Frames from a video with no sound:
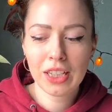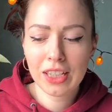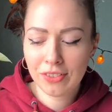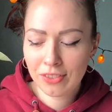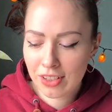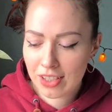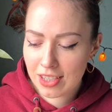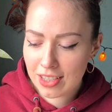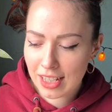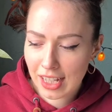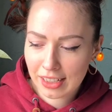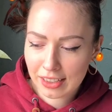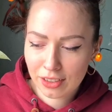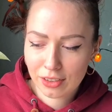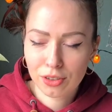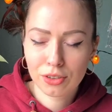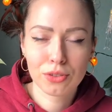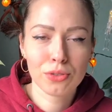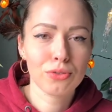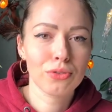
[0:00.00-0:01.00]
even
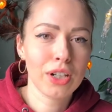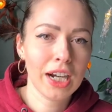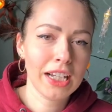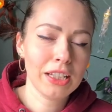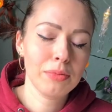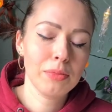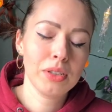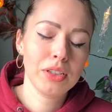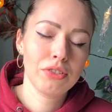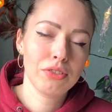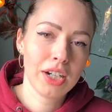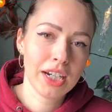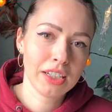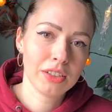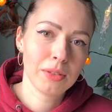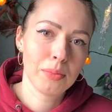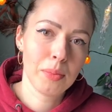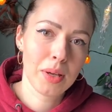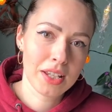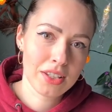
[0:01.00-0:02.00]
started to write me
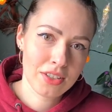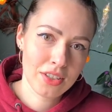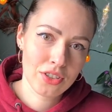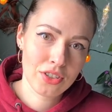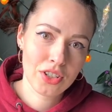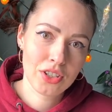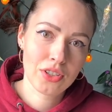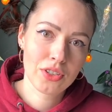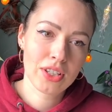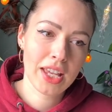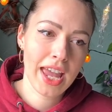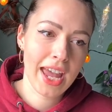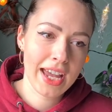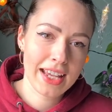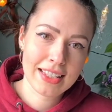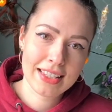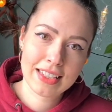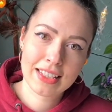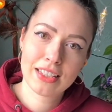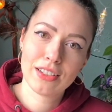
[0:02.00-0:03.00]
direct messages
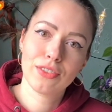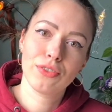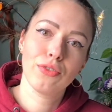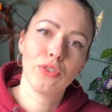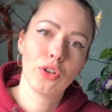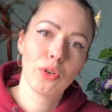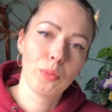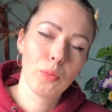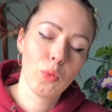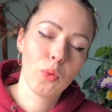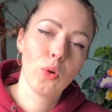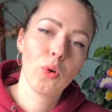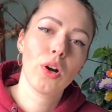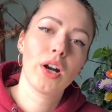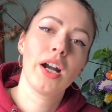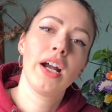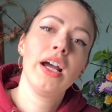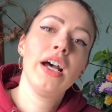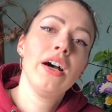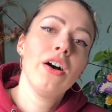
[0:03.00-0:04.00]
asking for
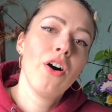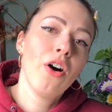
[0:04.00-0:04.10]
more